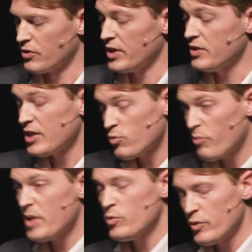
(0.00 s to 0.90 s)
of things. That's
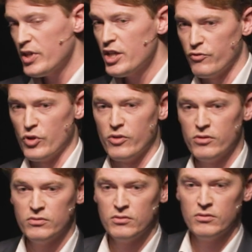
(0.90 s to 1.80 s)
what people will think of you,
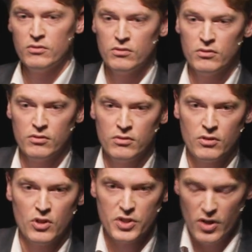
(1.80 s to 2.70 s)

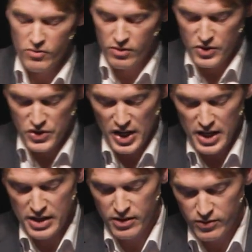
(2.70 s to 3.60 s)
because they don't
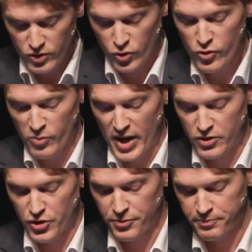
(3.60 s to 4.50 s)
see the truth
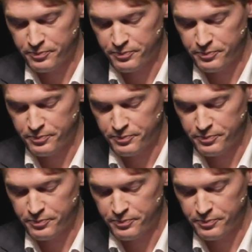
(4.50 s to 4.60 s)
about you.